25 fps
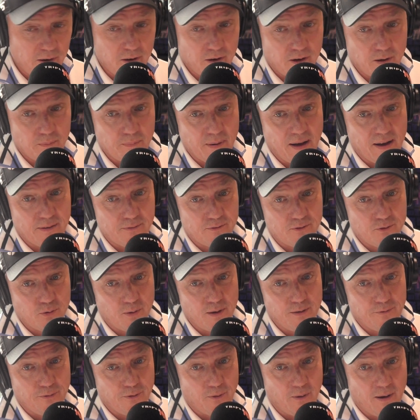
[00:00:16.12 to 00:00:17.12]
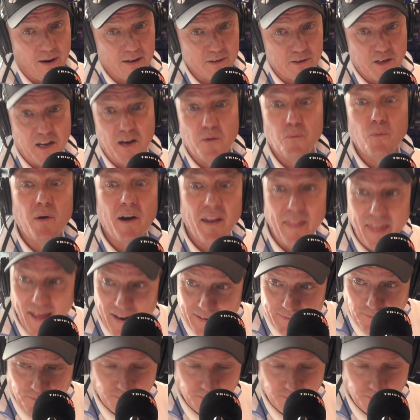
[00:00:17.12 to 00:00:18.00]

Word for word: We got about twenty-four hours to get rid of that.